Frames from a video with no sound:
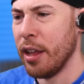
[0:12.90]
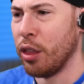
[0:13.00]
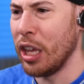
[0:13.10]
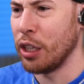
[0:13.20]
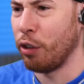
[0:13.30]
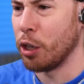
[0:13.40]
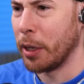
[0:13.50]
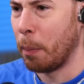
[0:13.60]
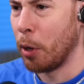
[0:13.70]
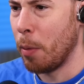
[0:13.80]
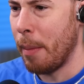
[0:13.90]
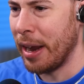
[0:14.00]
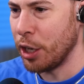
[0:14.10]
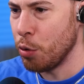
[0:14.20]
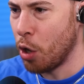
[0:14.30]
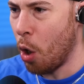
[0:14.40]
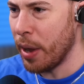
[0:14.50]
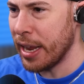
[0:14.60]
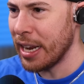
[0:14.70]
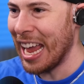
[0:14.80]
these videos are about to blow my mind. You go
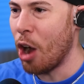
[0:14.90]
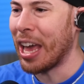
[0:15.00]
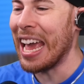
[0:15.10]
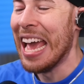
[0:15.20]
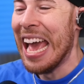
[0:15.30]
in, okay.